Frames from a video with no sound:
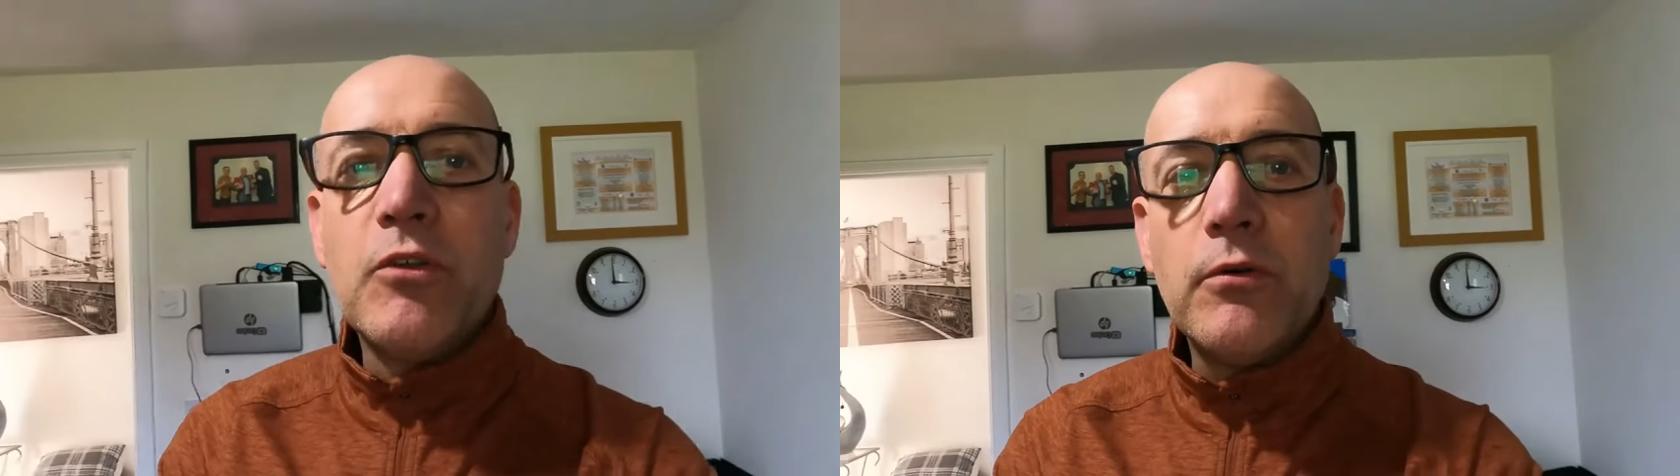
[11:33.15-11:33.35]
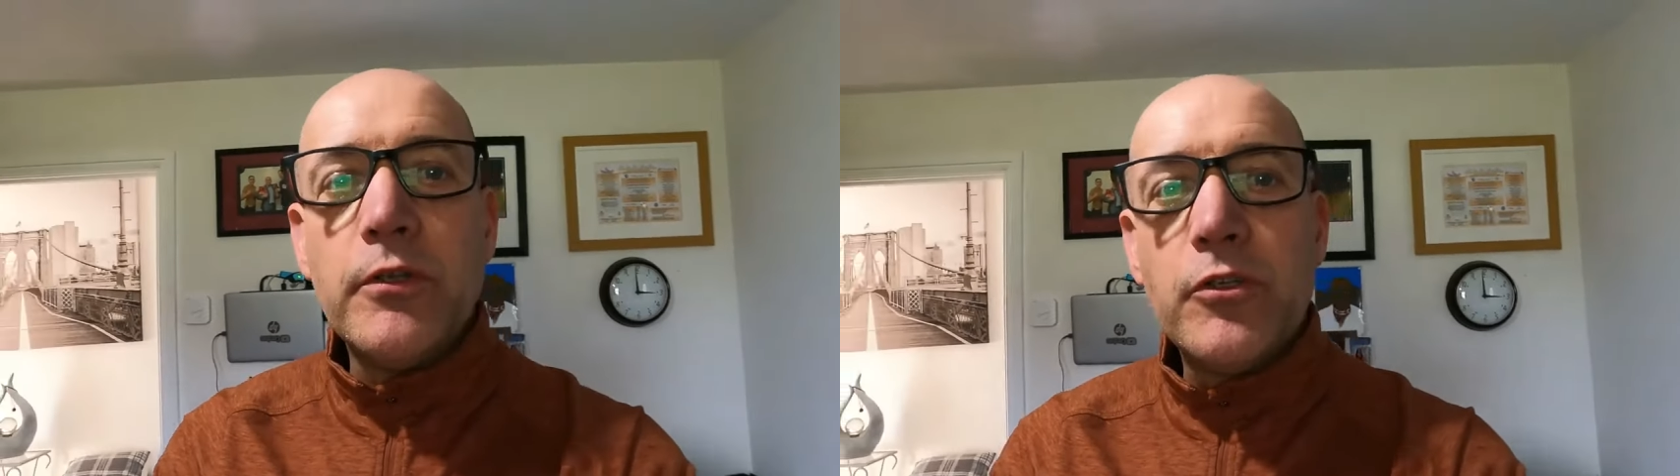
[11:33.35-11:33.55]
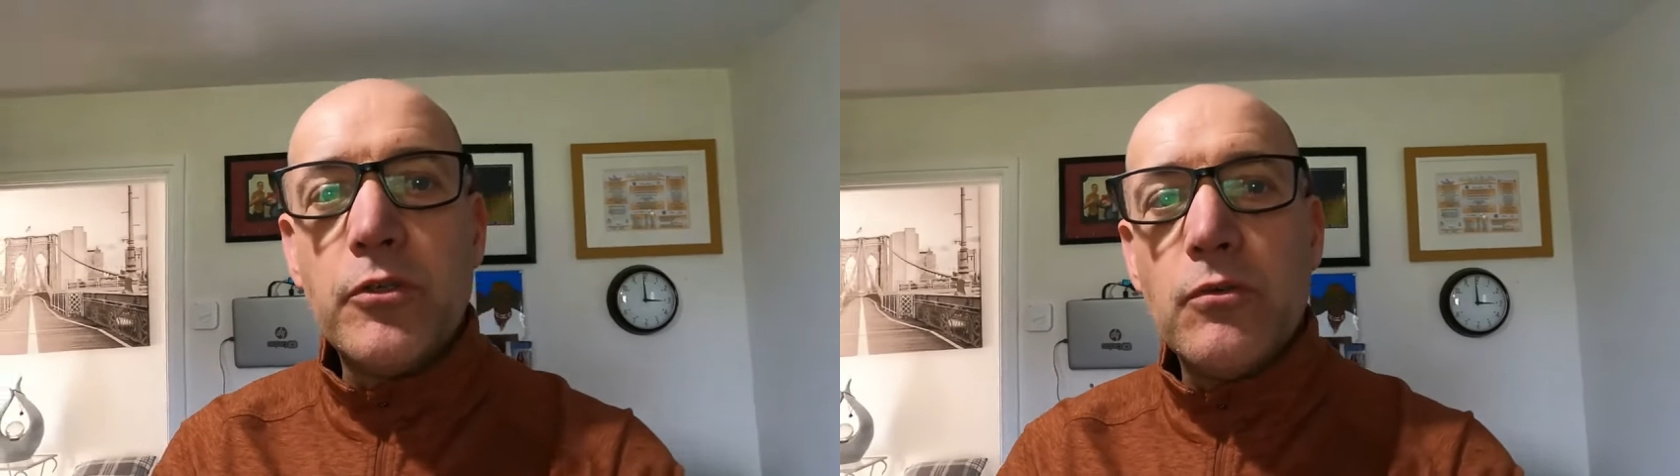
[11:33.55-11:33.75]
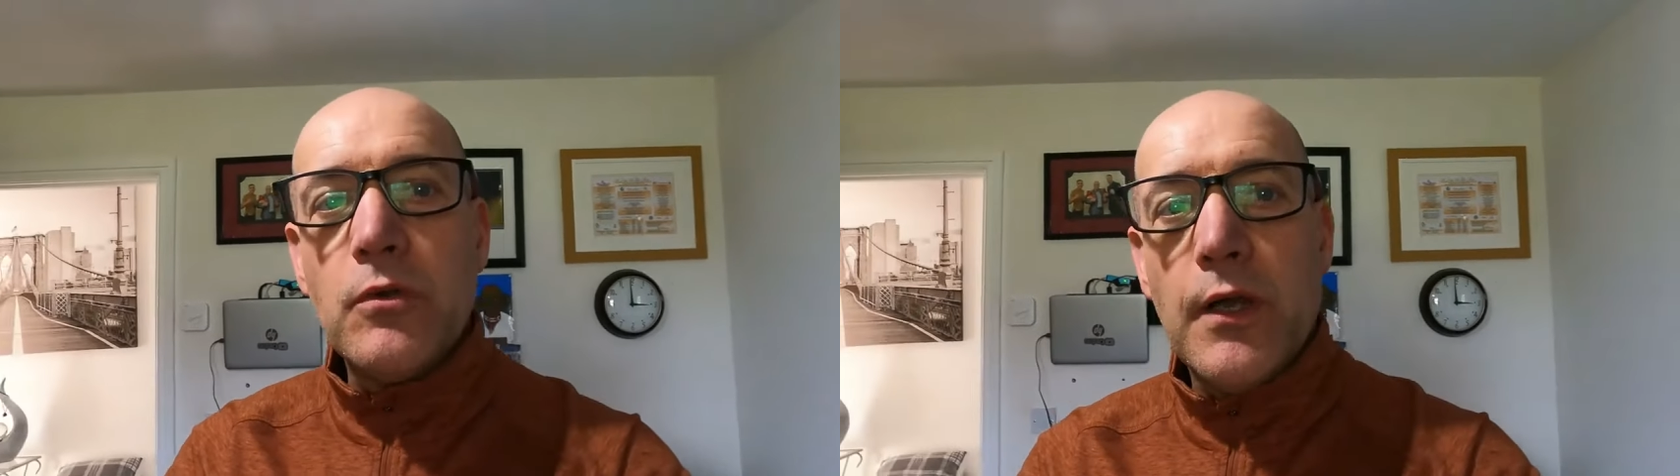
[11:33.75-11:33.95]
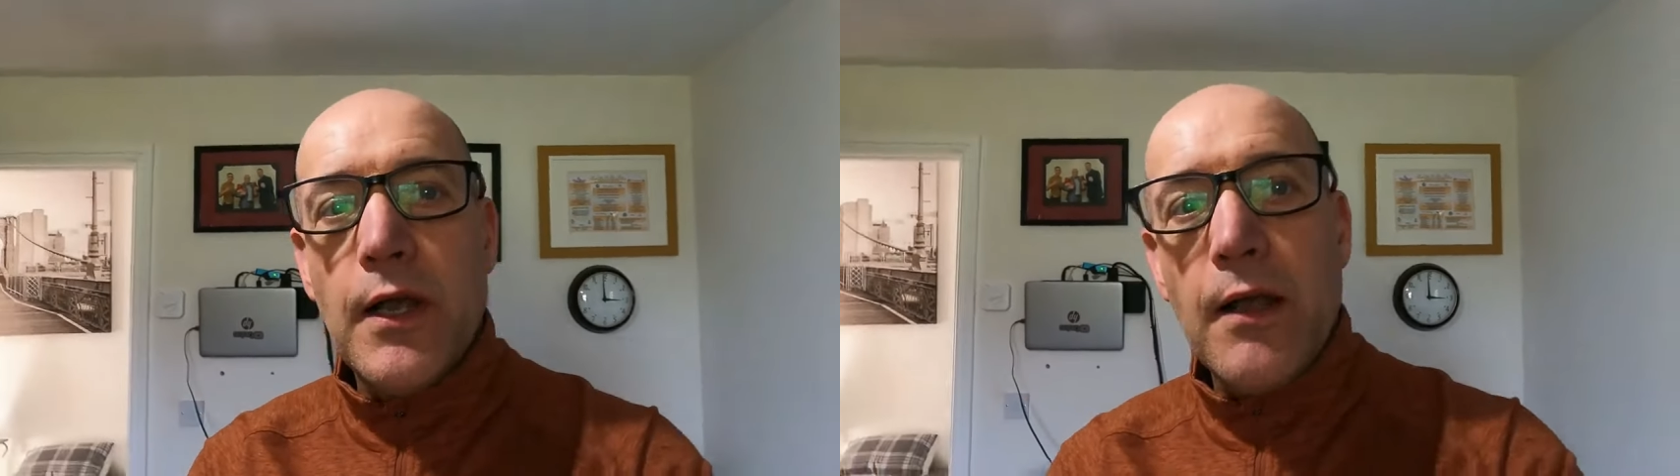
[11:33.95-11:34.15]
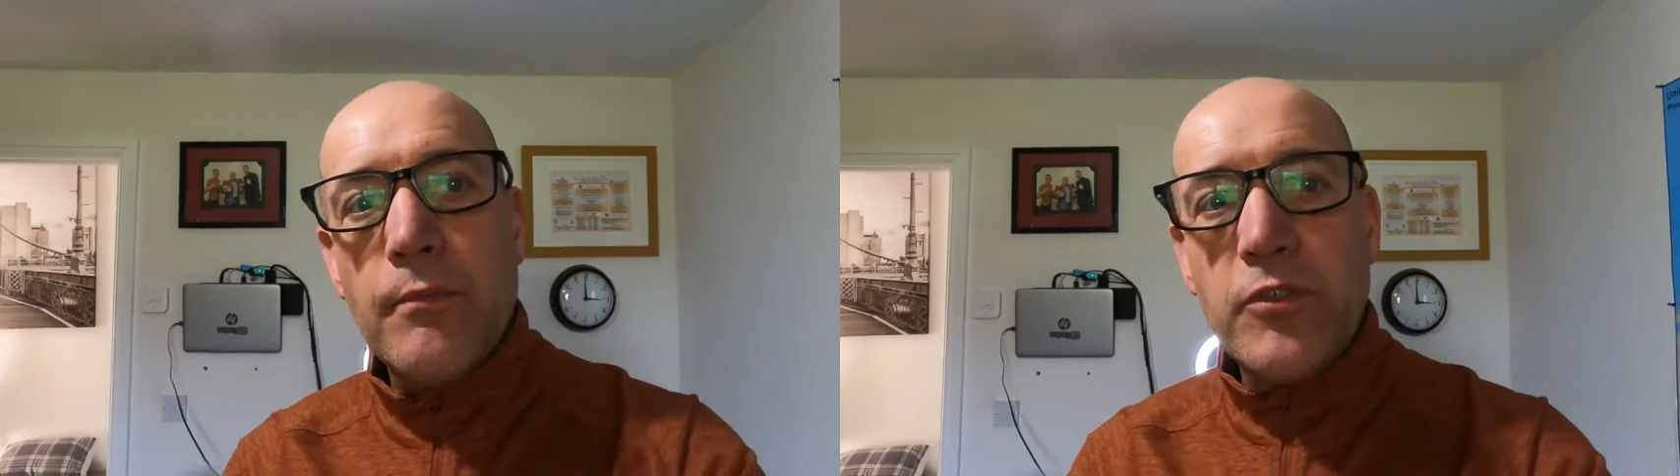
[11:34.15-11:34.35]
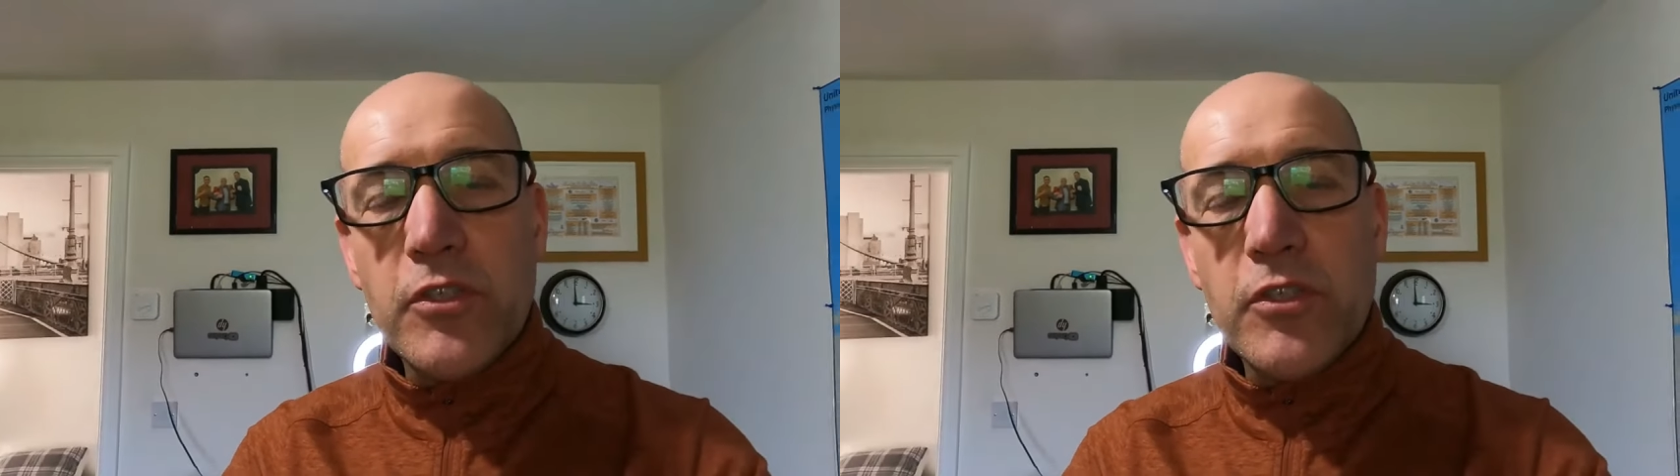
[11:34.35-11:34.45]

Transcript: I'm going to um,